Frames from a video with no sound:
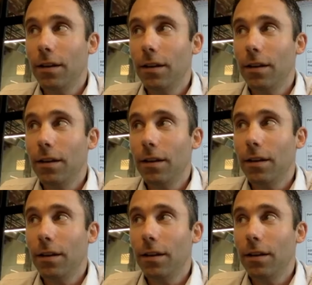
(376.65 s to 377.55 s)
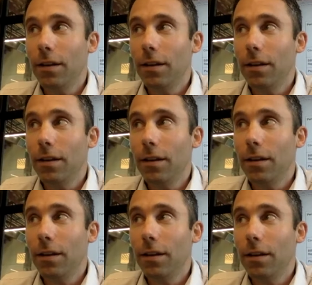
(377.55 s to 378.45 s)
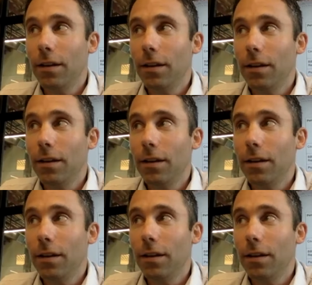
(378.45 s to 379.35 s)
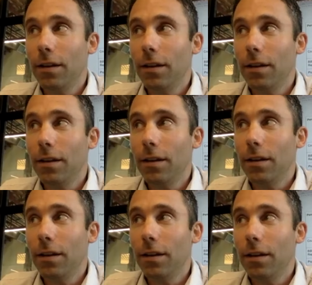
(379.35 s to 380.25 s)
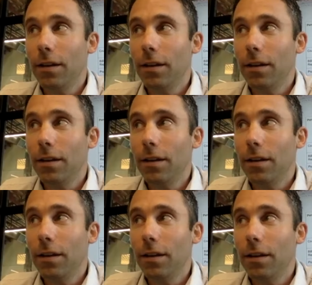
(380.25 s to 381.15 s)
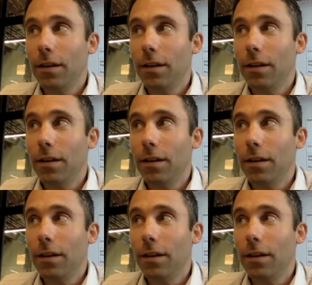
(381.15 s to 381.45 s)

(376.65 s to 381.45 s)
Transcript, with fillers: business manager account, go into your business settings,